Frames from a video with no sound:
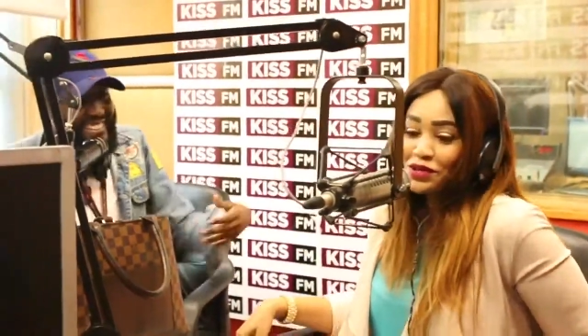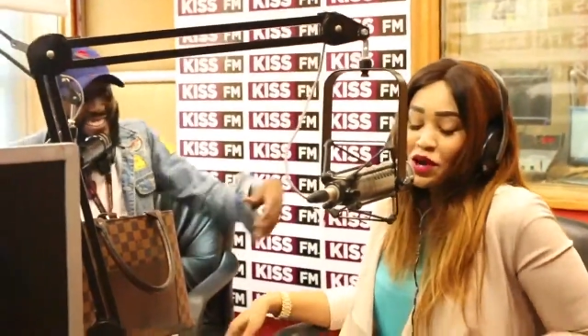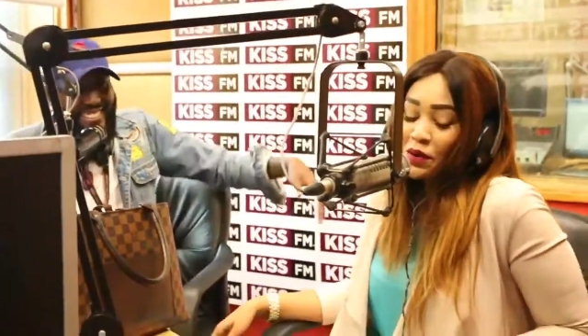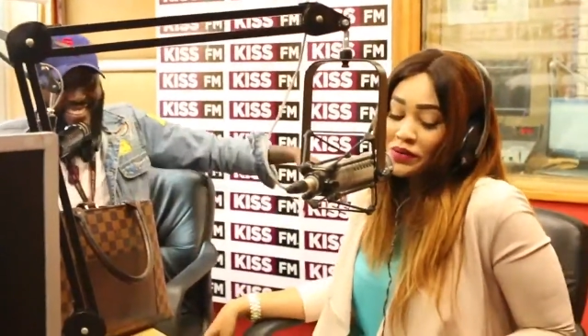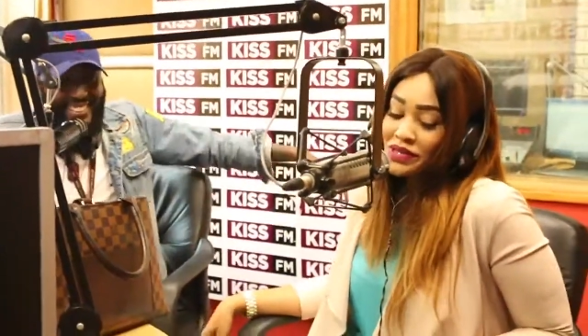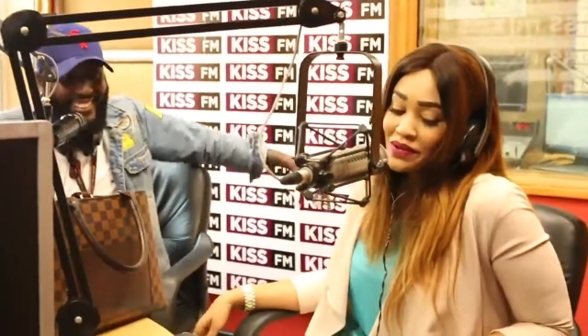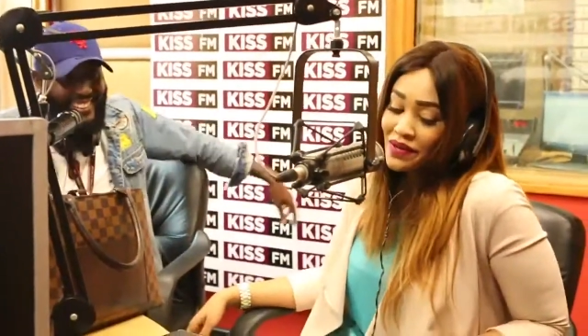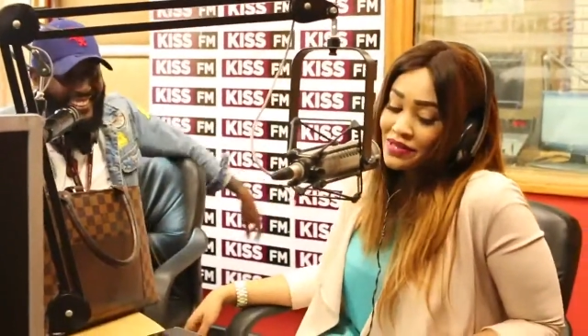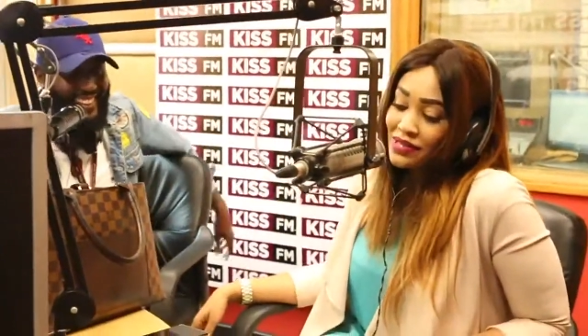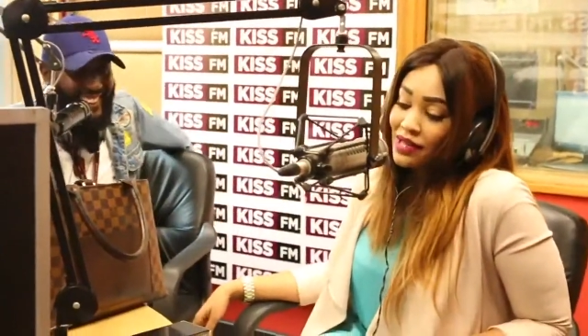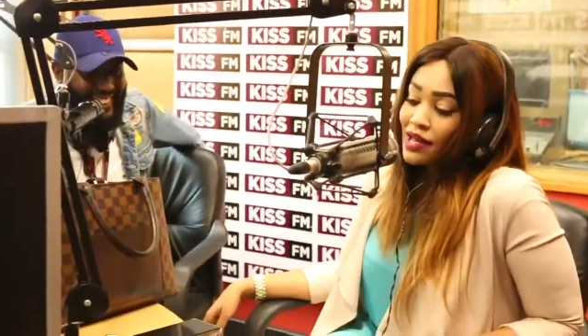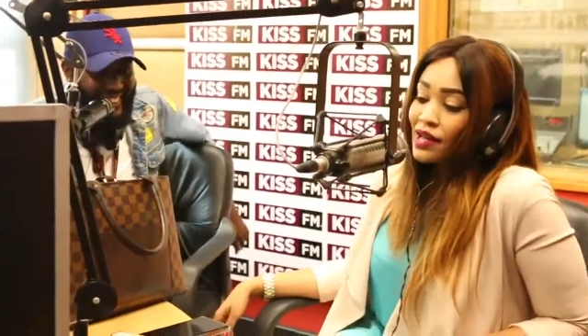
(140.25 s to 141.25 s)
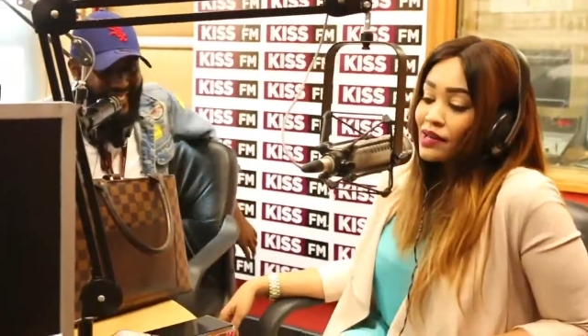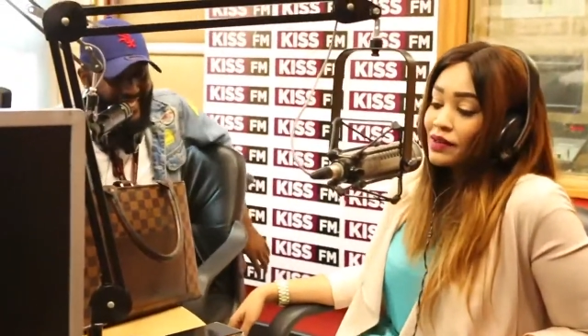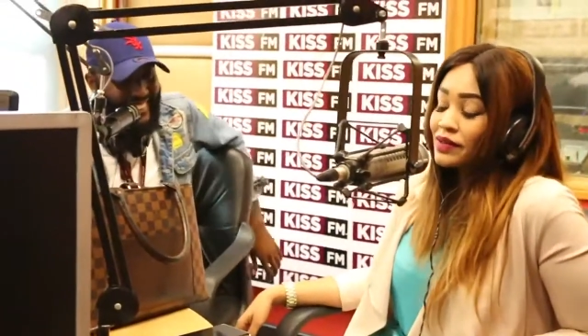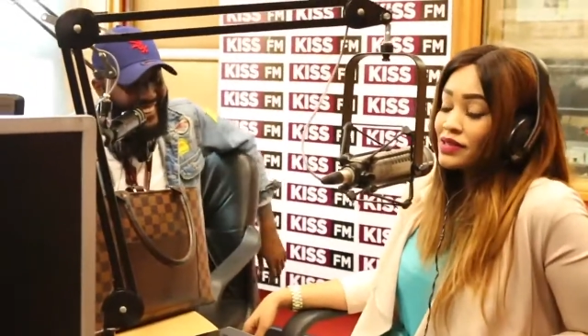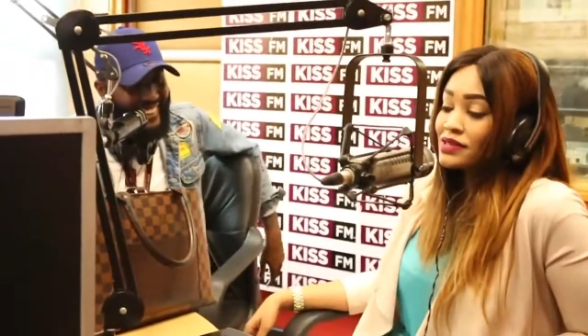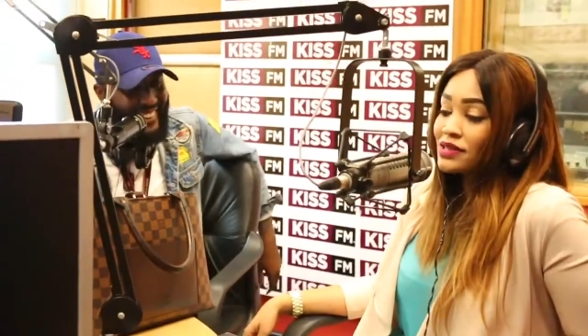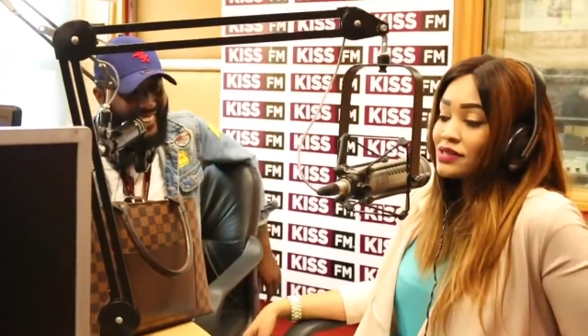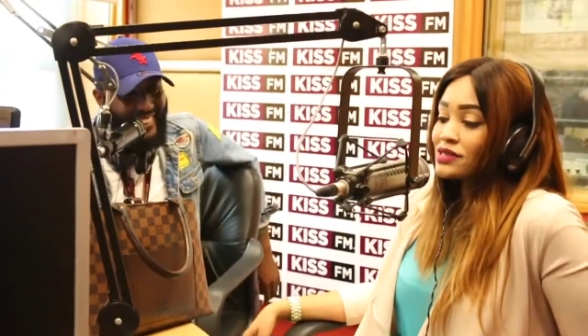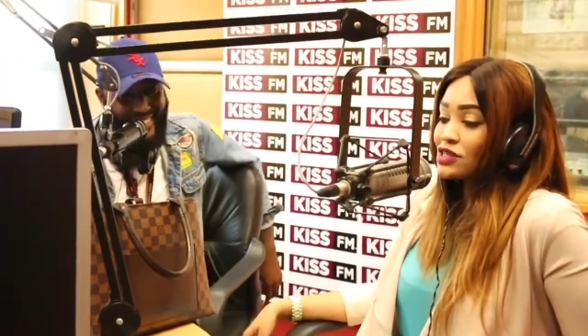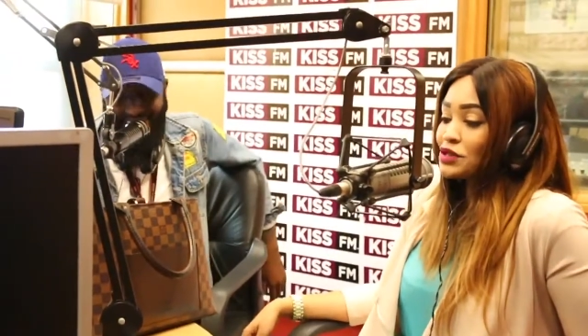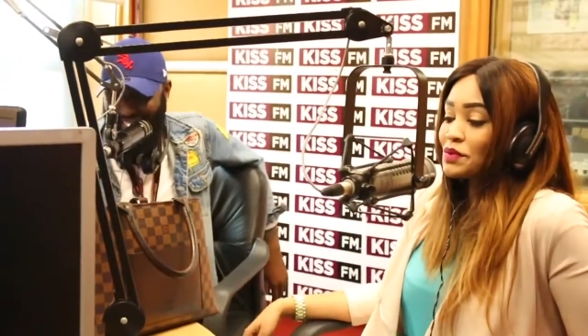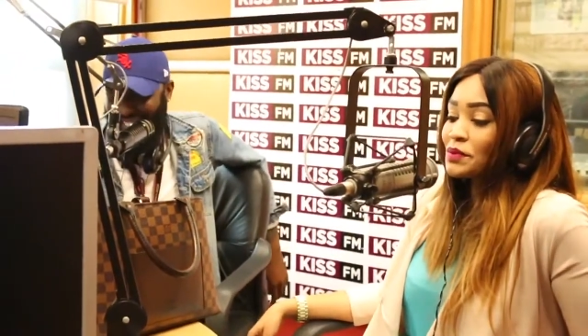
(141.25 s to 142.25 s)
You're always crazy. Look,
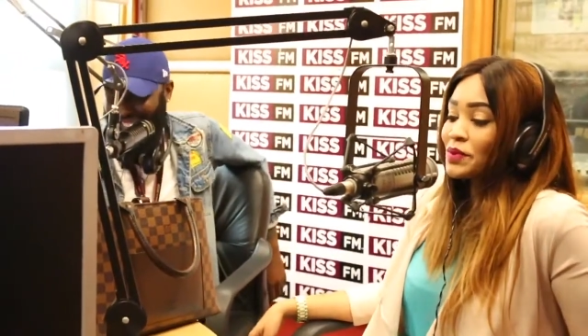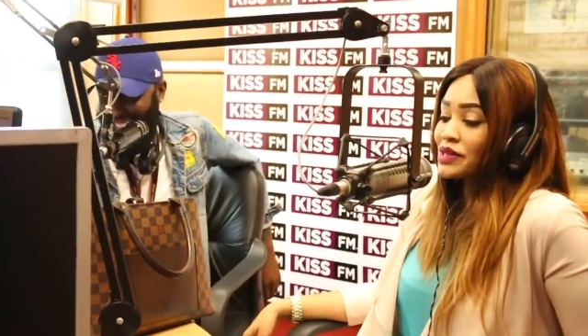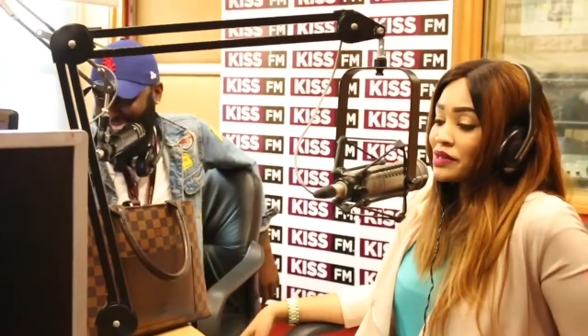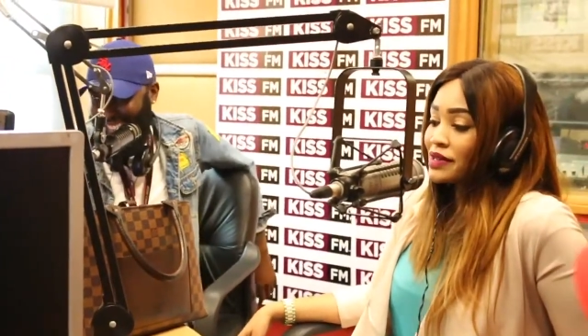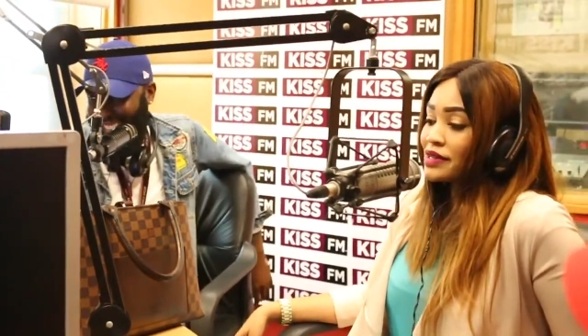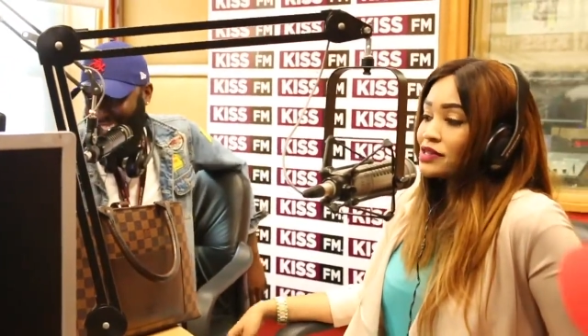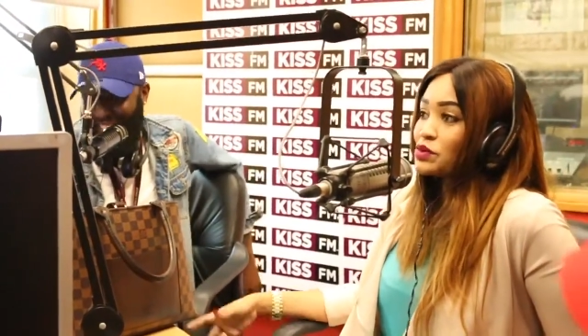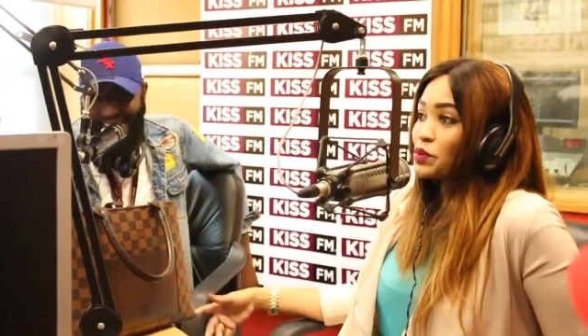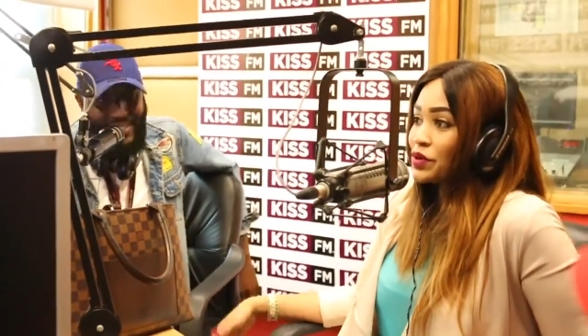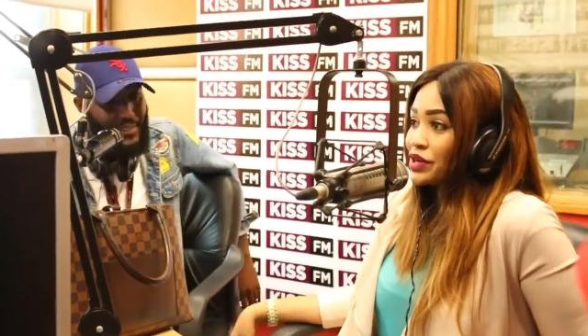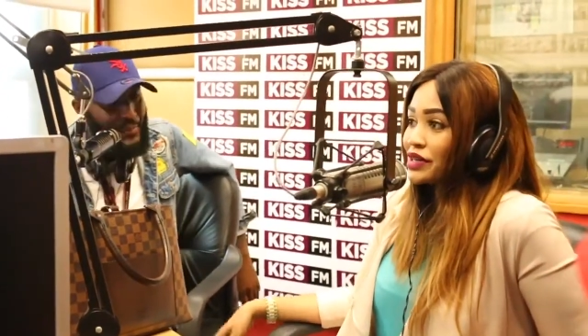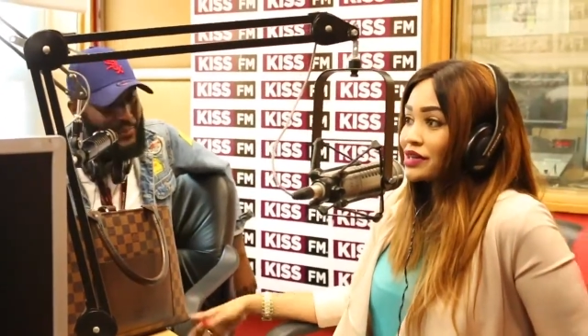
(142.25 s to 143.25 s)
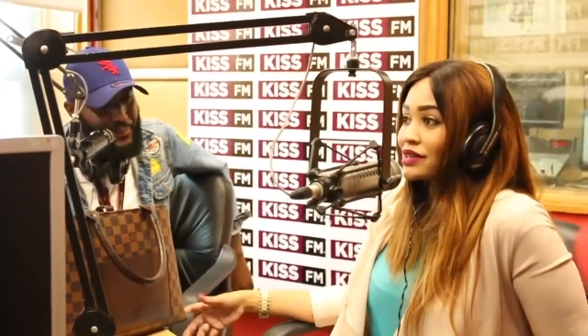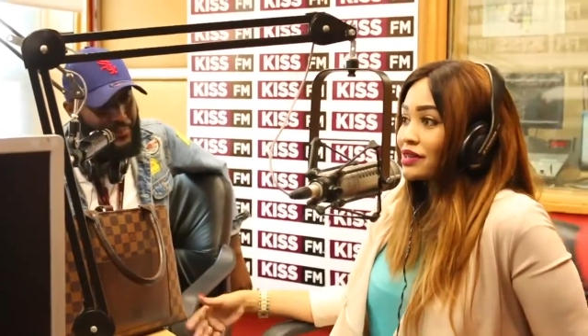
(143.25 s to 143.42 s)
it's just been what it is: work,